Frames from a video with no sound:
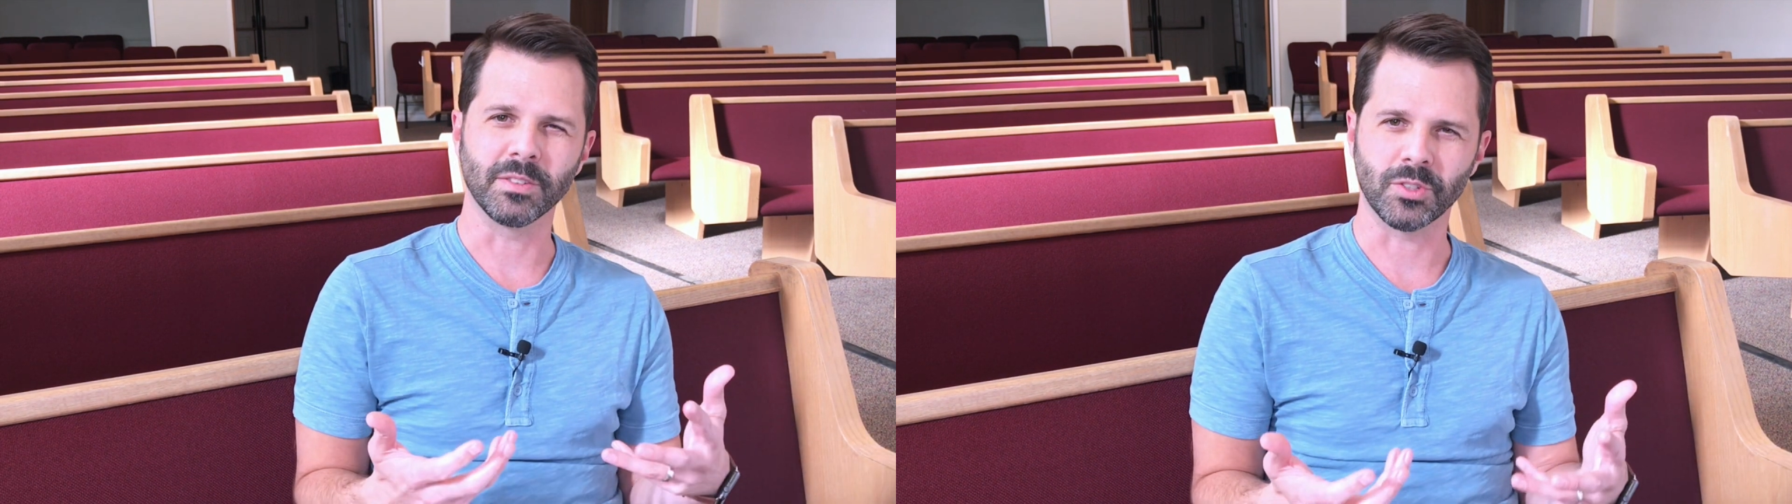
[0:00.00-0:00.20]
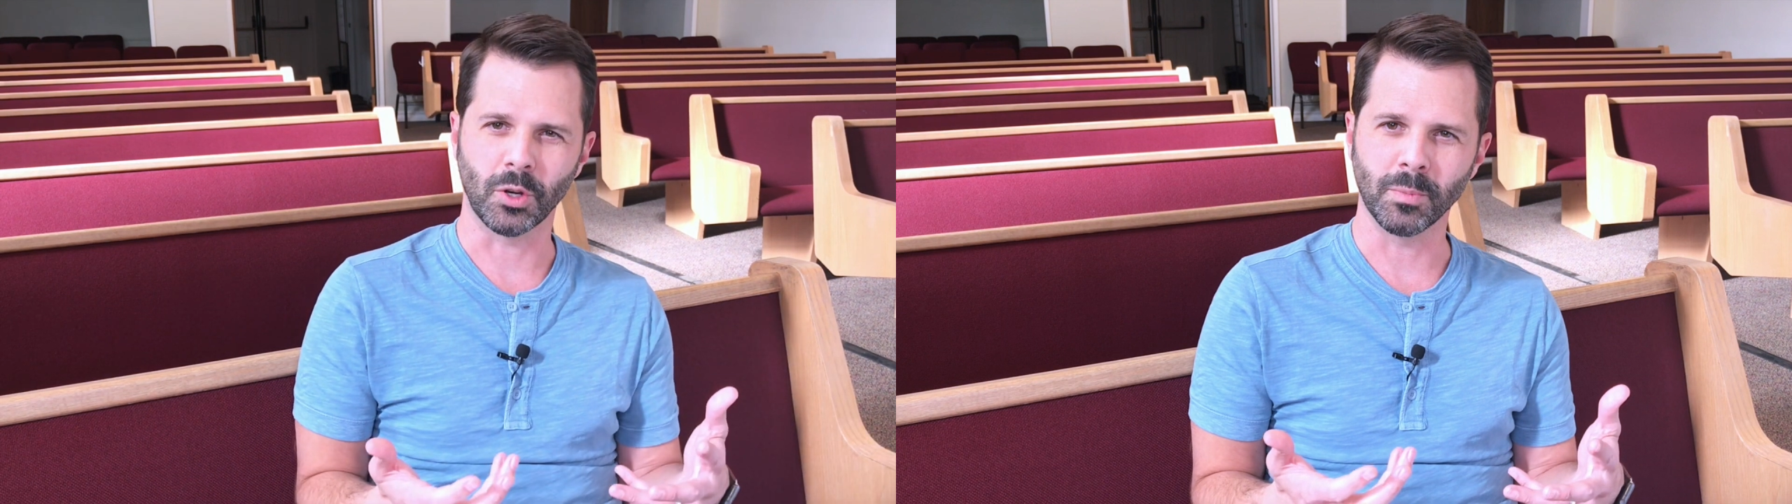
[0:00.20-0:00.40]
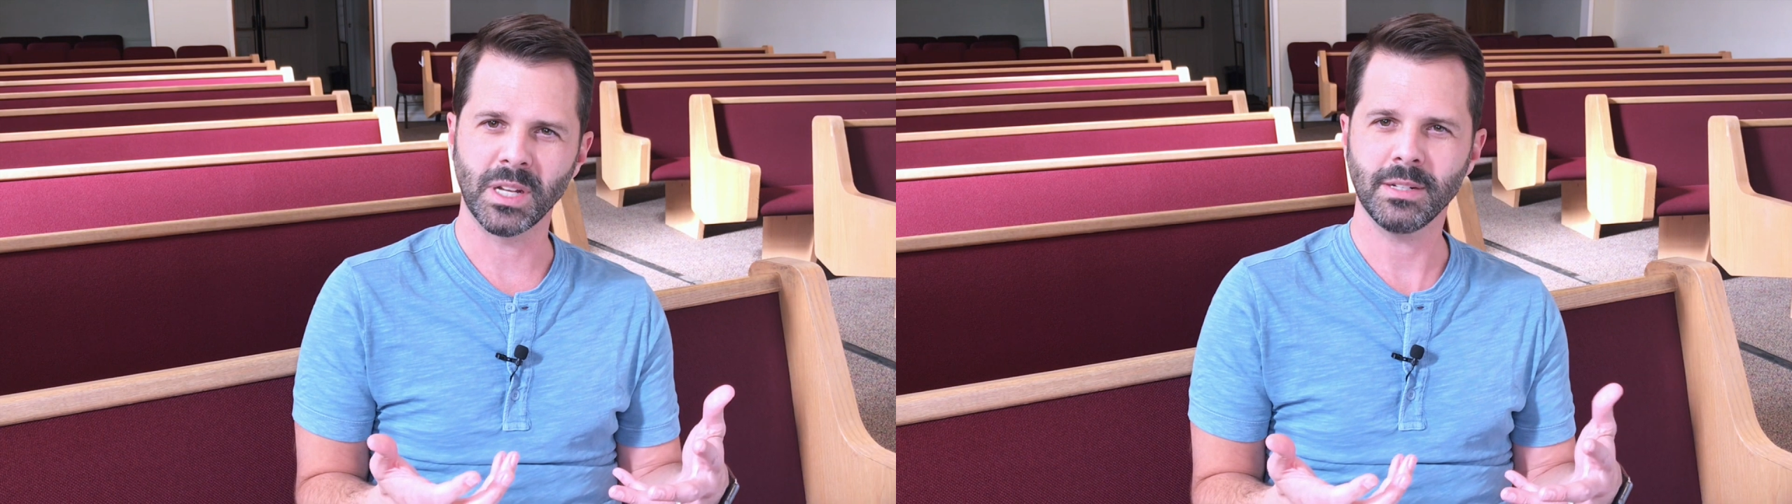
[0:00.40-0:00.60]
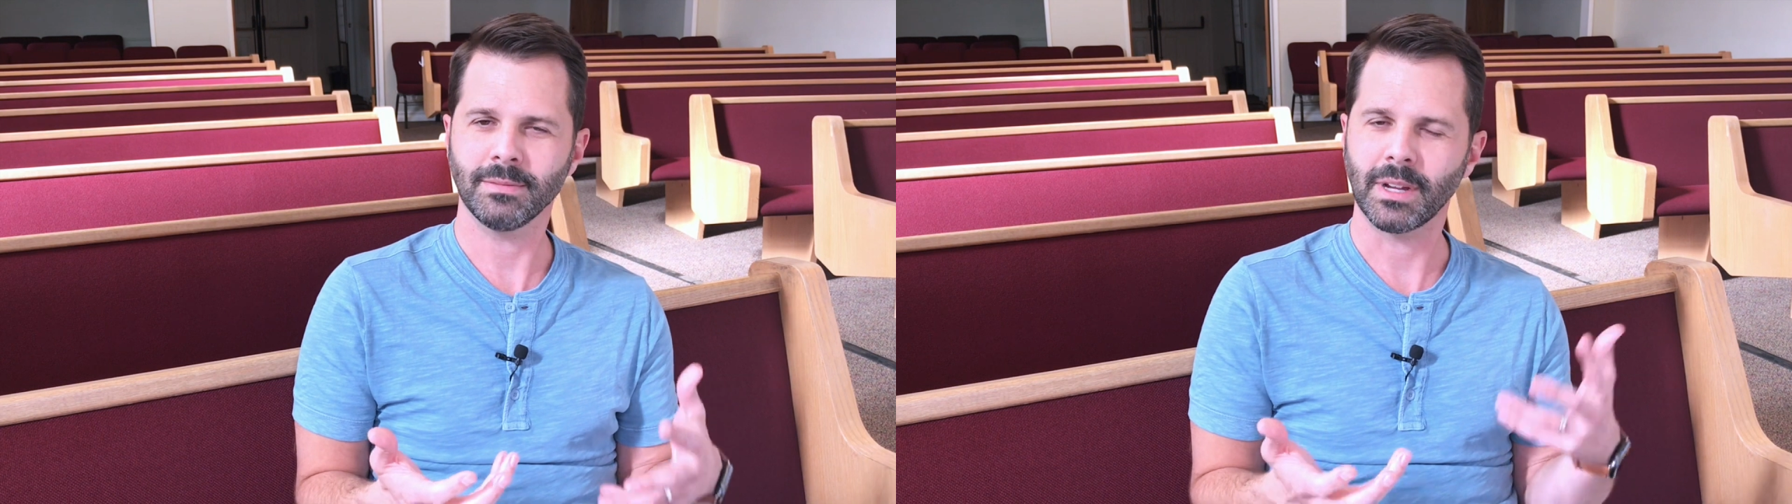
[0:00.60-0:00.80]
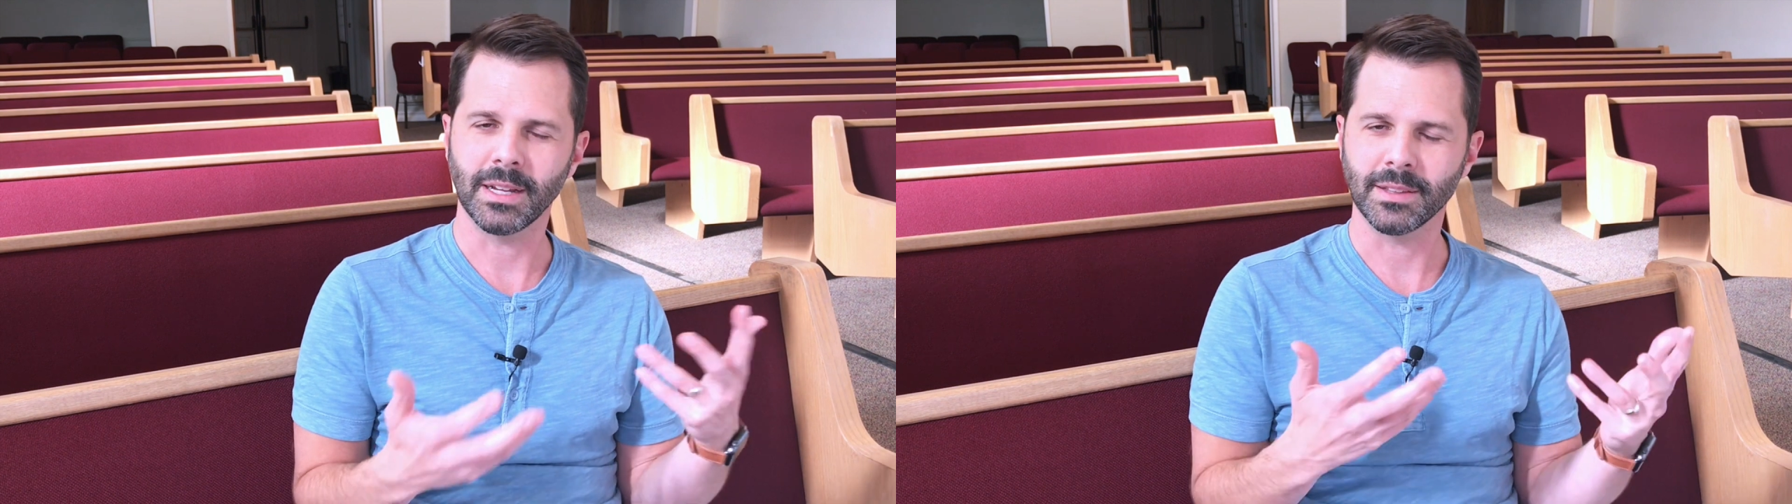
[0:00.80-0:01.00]

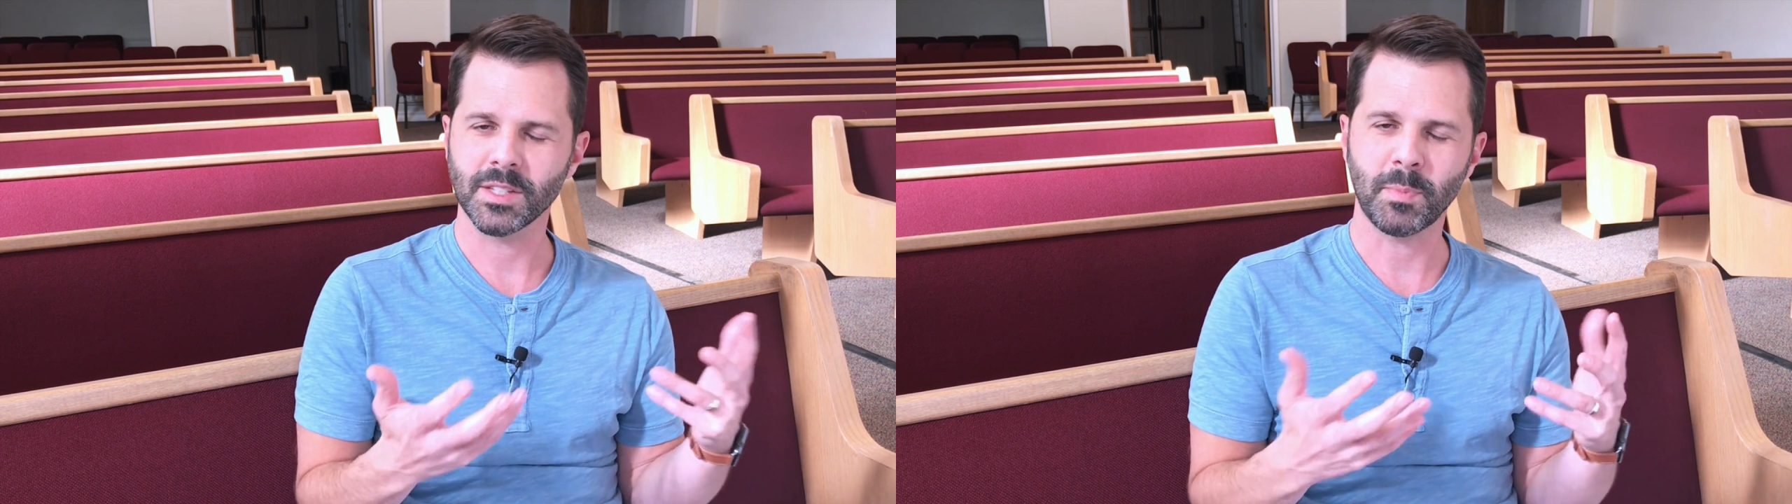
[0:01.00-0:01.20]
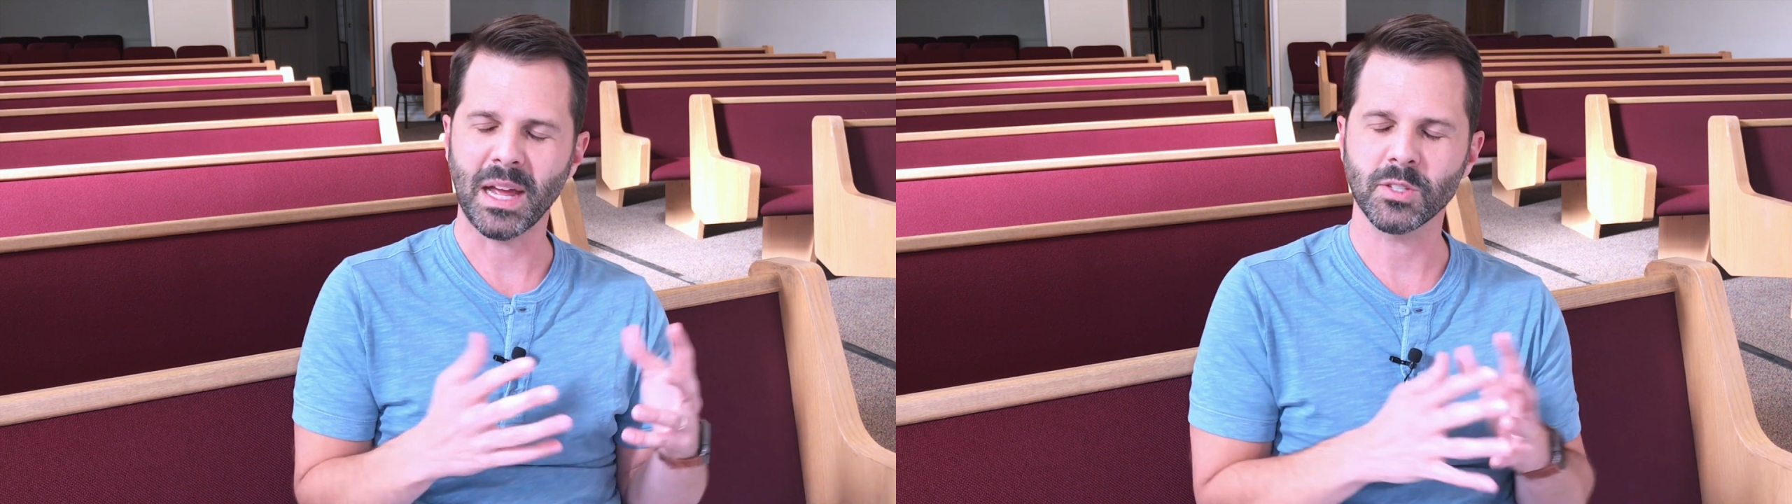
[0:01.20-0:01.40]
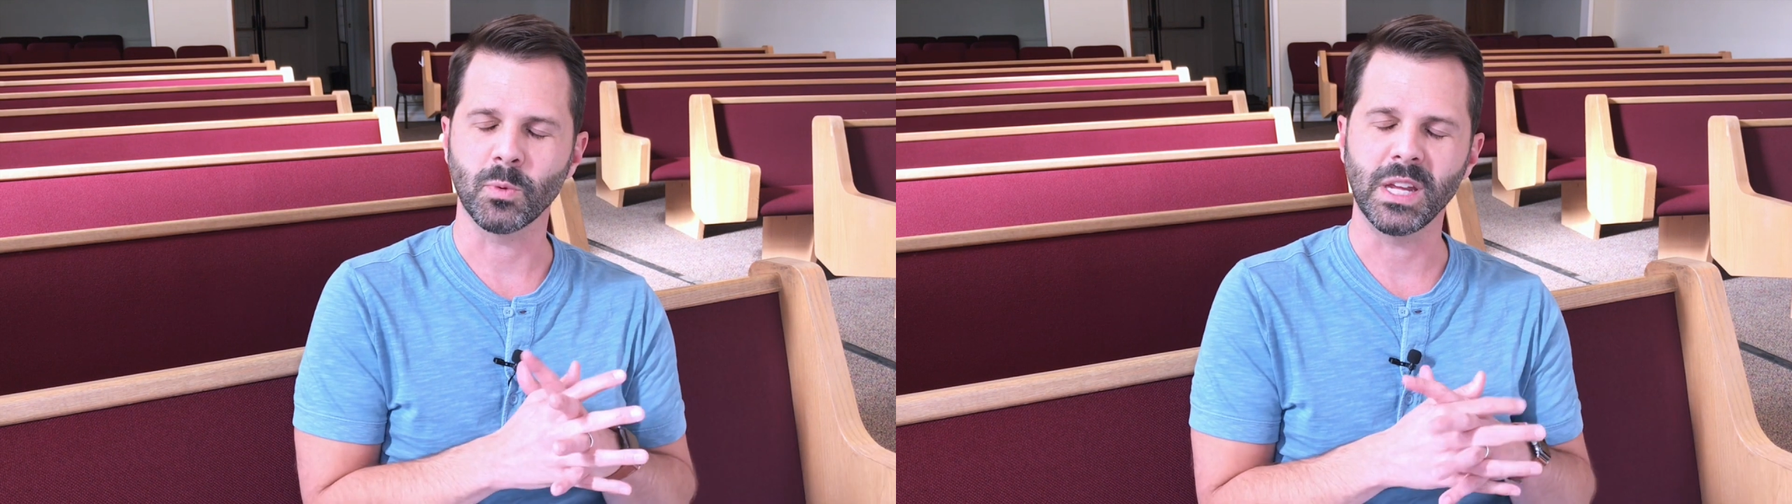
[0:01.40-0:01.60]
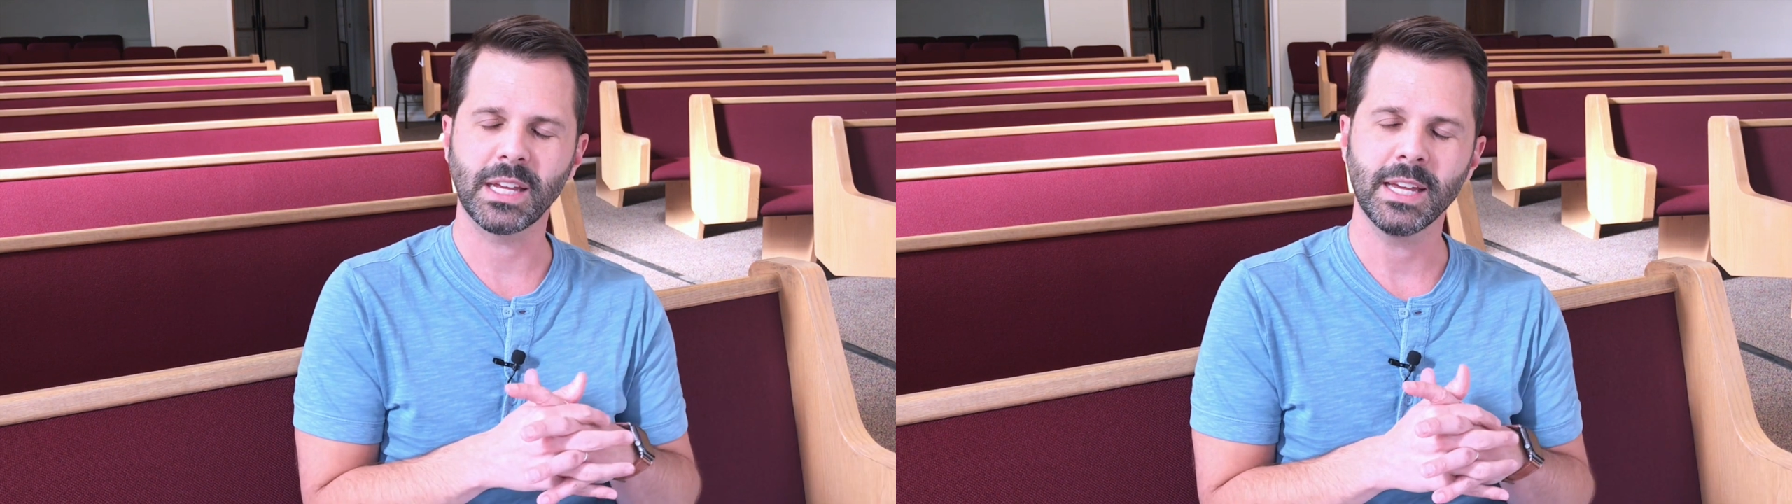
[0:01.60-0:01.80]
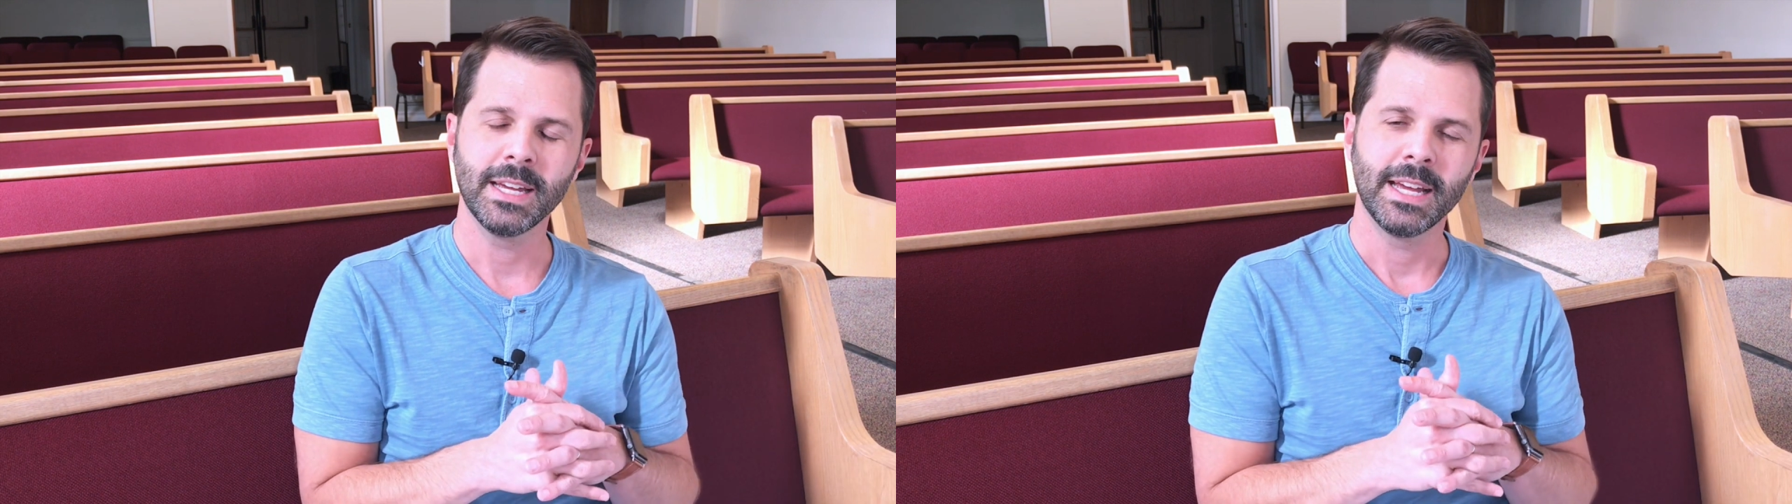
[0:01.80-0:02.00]
sermon this past week